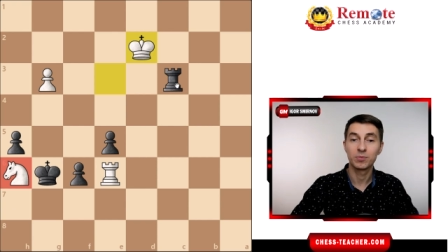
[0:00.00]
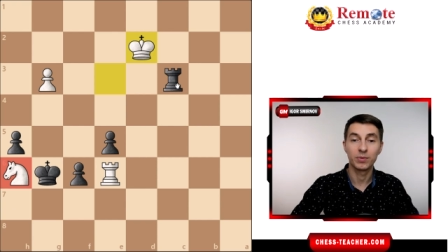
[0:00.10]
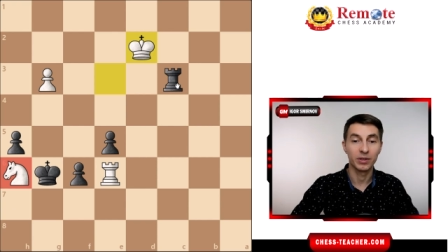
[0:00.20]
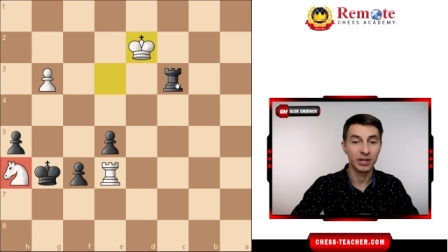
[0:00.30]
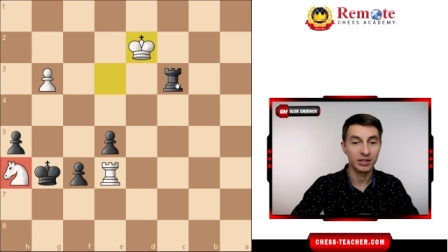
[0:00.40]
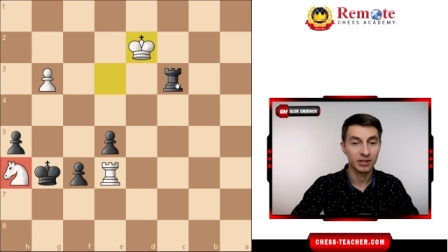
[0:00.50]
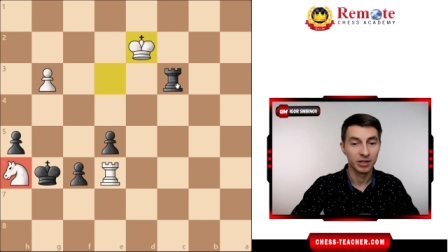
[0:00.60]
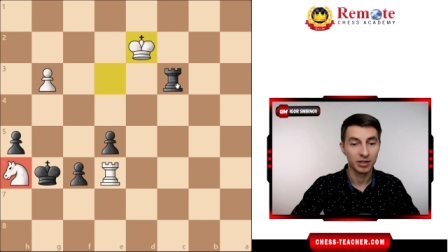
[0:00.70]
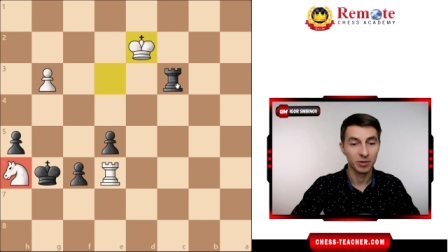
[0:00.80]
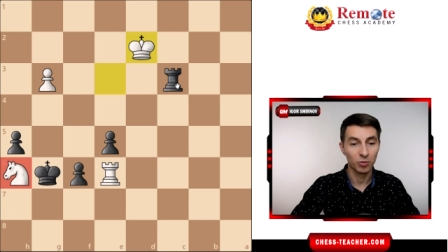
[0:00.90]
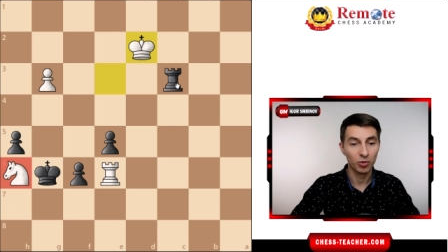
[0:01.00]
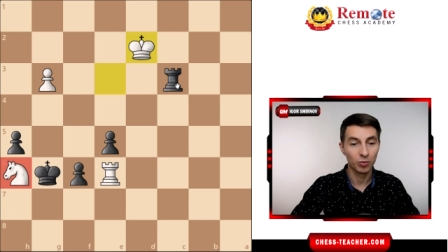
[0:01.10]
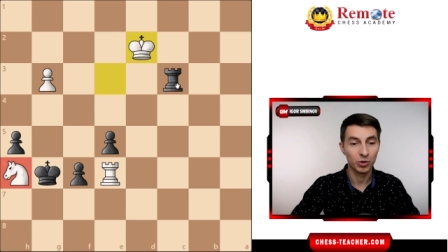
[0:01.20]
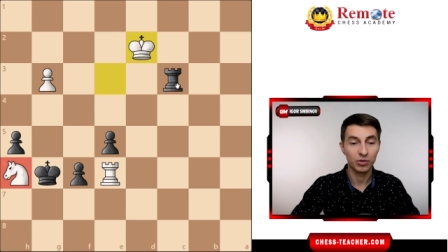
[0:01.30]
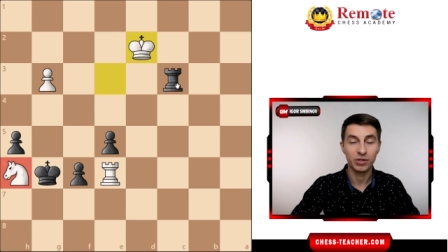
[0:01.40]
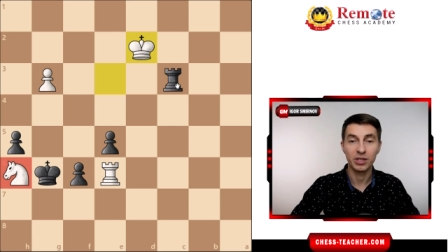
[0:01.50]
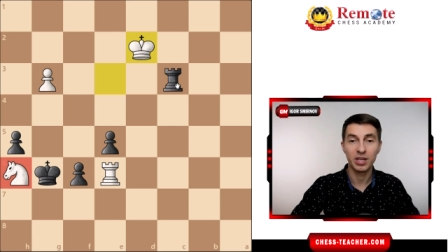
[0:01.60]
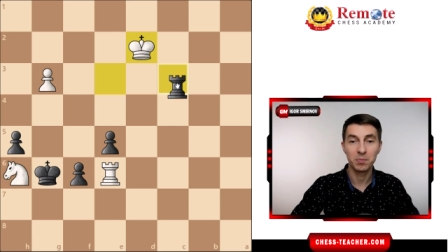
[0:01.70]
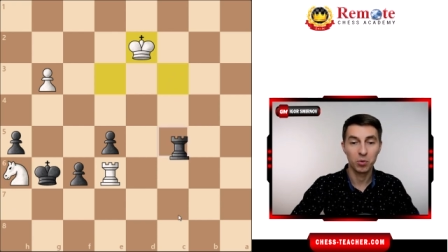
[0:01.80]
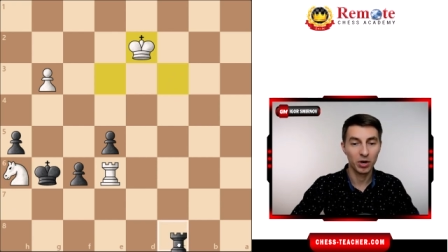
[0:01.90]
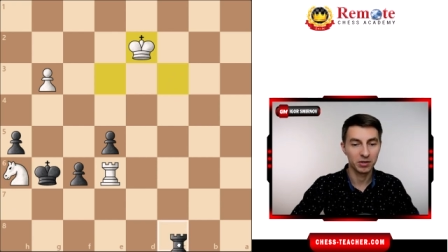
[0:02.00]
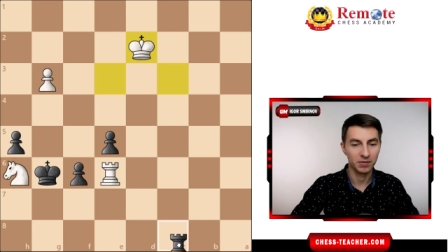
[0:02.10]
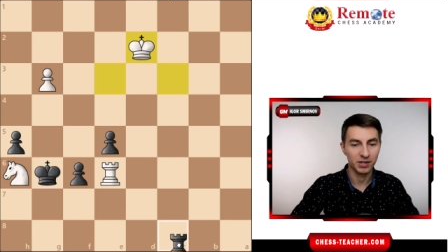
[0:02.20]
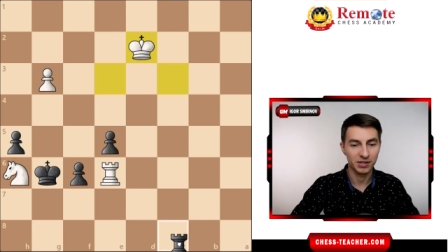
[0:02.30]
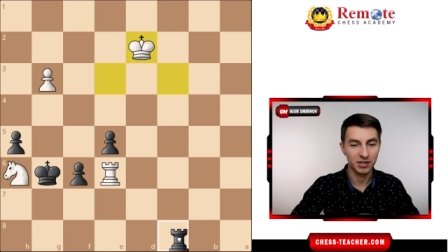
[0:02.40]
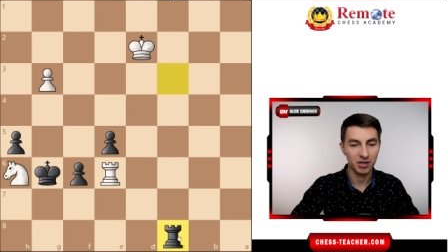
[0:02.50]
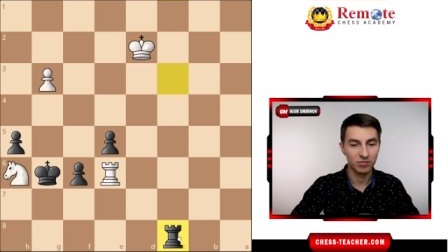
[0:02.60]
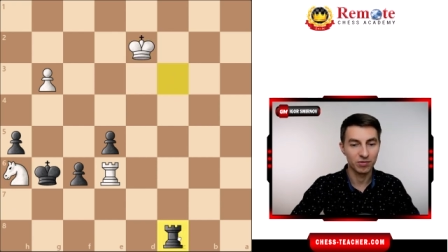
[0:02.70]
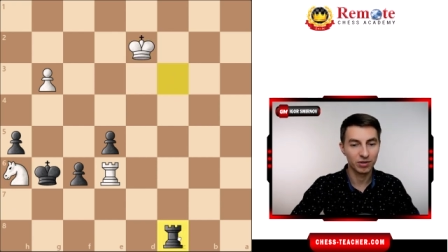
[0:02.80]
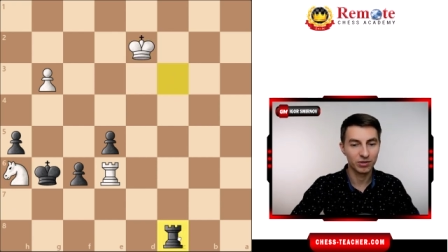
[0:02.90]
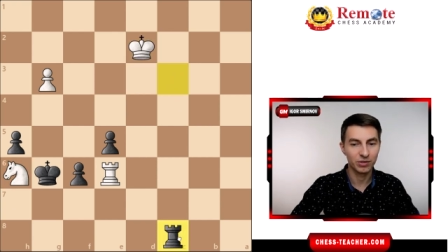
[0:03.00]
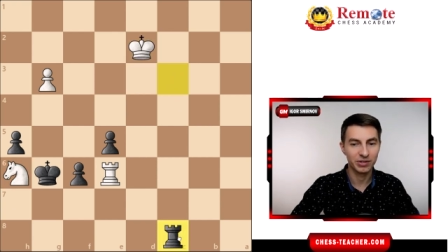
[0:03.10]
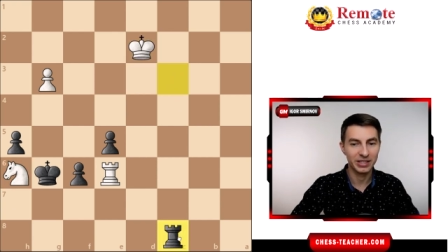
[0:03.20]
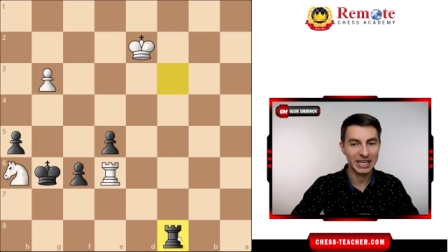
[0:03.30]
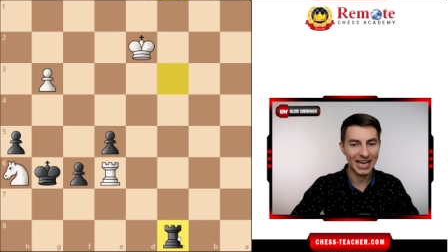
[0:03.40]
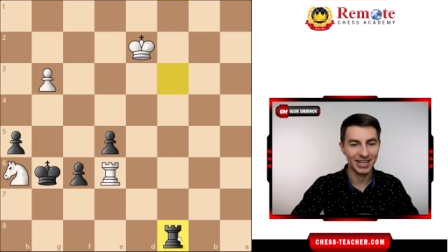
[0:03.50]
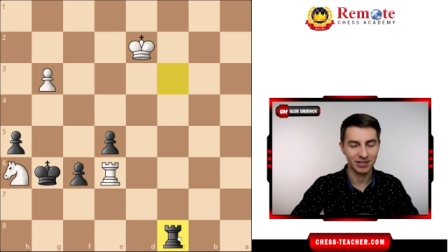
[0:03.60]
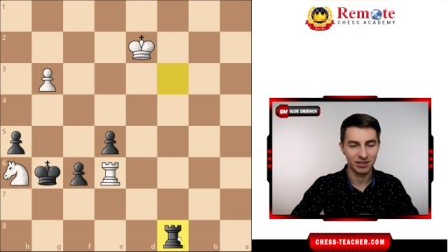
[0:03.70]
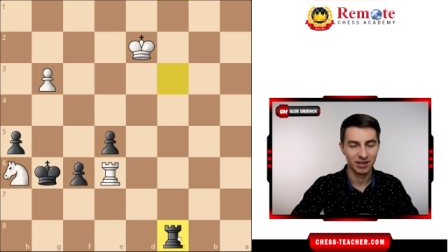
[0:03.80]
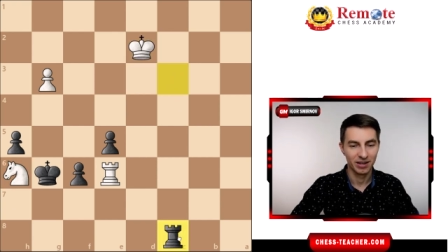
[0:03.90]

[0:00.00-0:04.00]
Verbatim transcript: played the move which is the key point of his idea, rook to c8.